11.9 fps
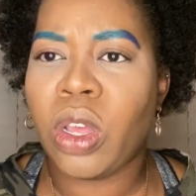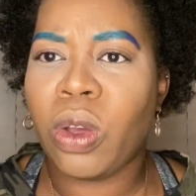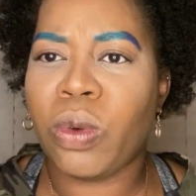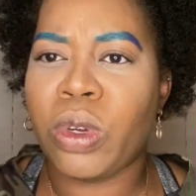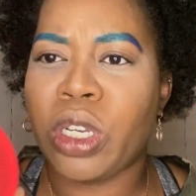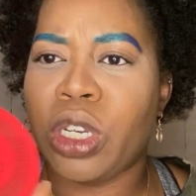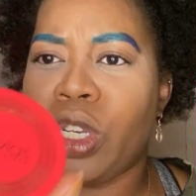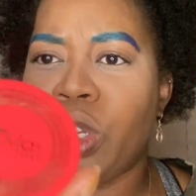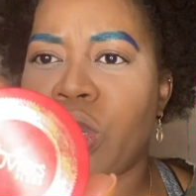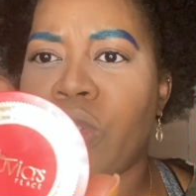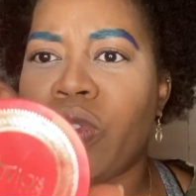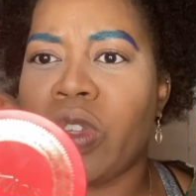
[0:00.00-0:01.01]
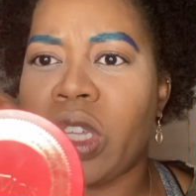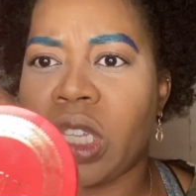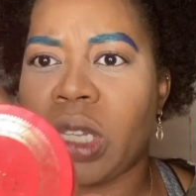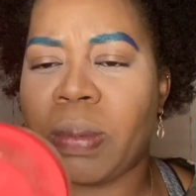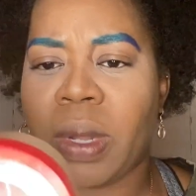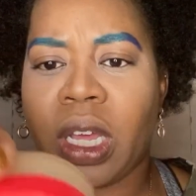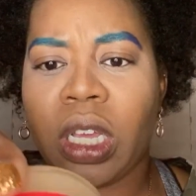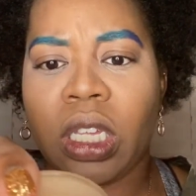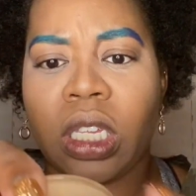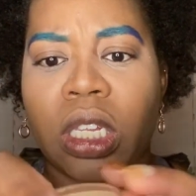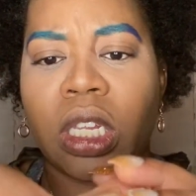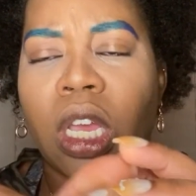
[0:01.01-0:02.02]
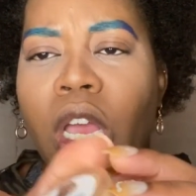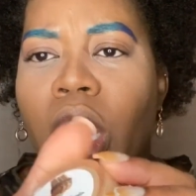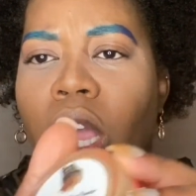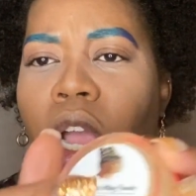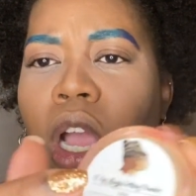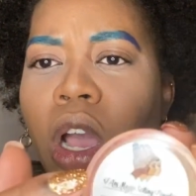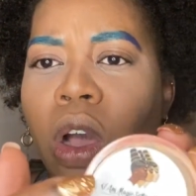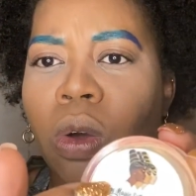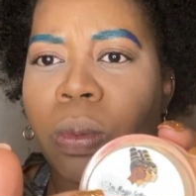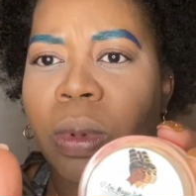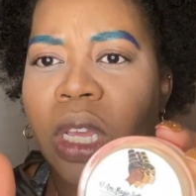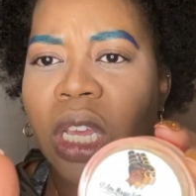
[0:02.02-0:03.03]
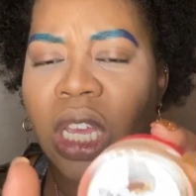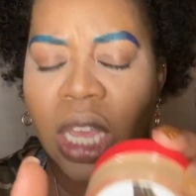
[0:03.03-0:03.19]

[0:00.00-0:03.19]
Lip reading: with Juvia's Place Gobi.